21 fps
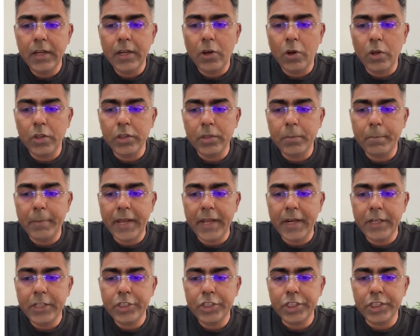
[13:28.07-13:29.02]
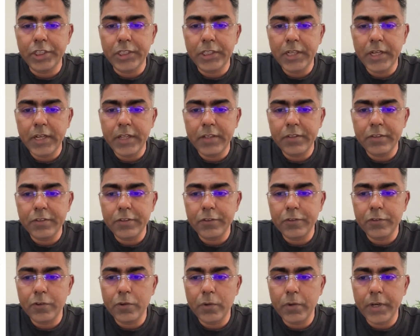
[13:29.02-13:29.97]
on the balance sheet, let's
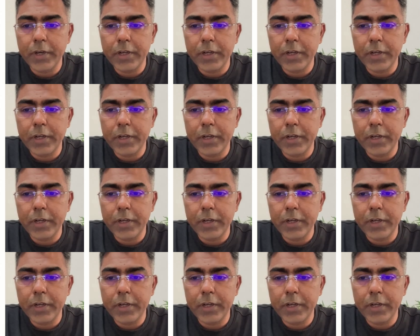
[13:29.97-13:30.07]
just look